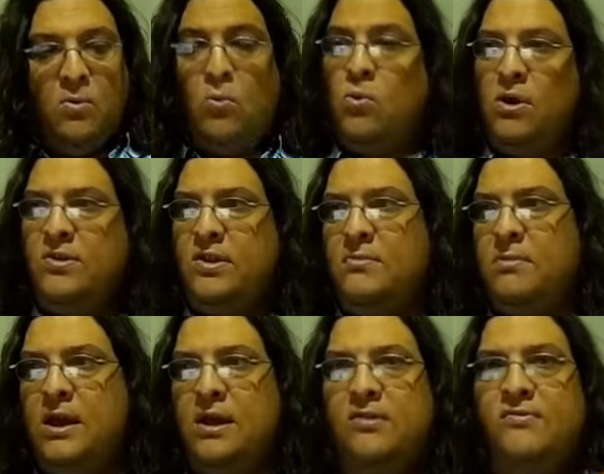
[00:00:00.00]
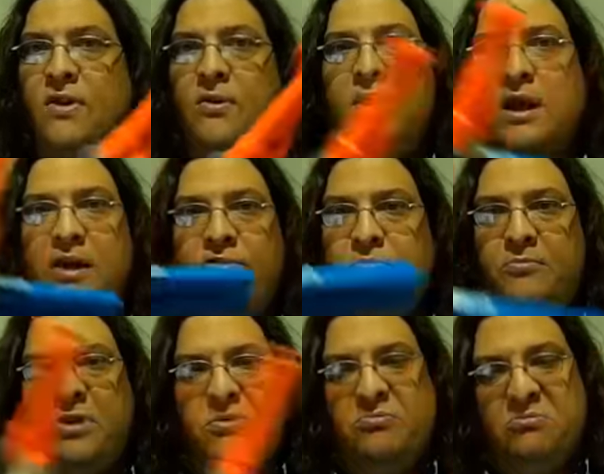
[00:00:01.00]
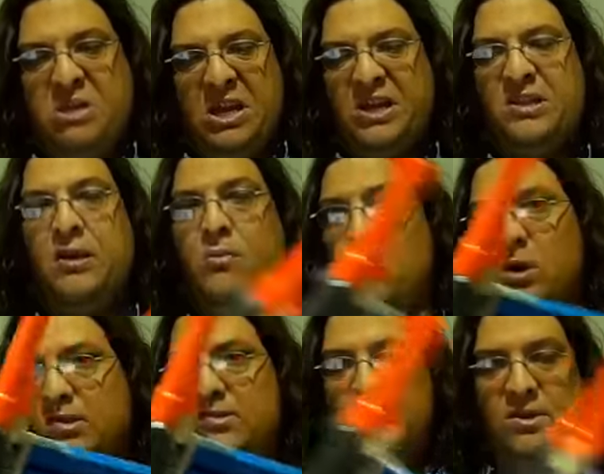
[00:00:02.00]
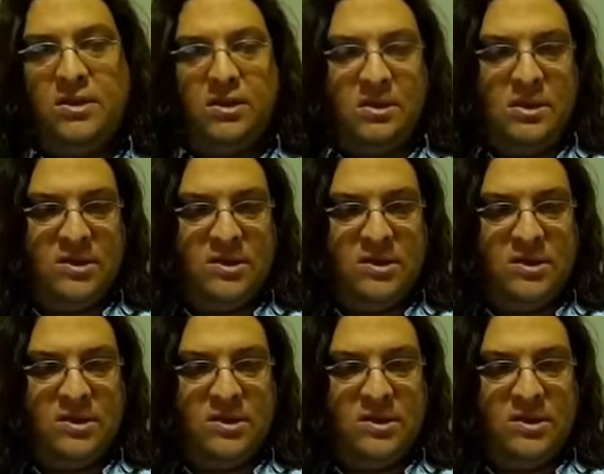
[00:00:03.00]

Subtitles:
with it in my hands firing, I haven't been taken down once with it.